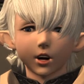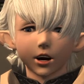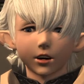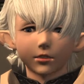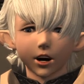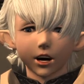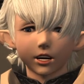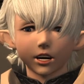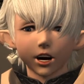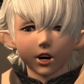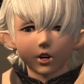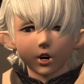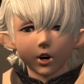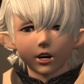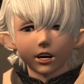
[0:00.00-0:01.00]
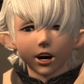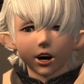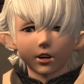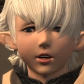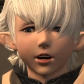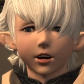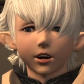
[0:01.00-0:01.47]
and lots of
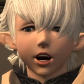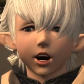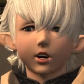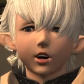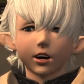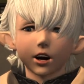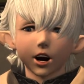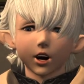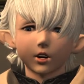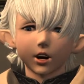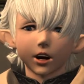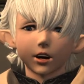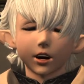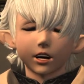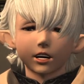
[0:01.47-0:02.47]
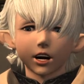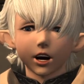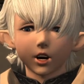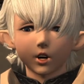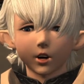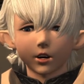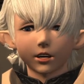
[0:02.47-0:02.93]
airships. Should they catch wind of our
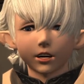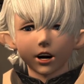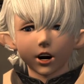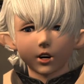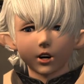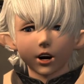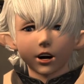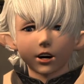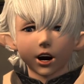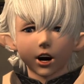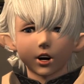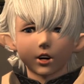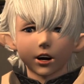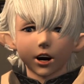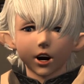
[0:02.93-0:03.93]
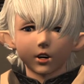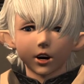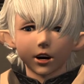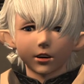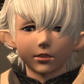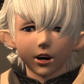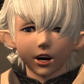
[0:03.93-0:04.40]
plan, they could send an armada
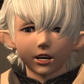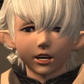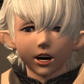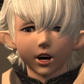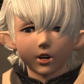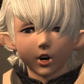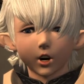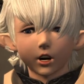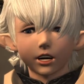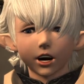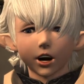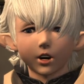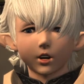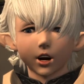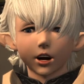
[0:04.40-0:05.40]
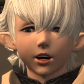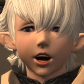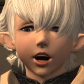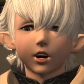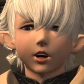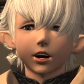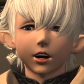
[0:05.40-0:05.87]
to overwhelm us before our
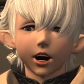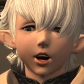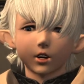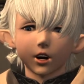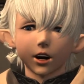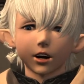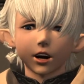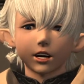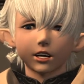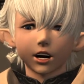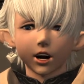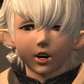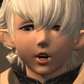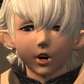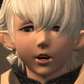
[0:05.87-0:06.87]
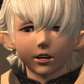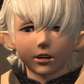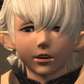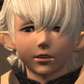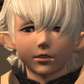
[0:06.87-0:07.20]
alliance had even begun to take shape.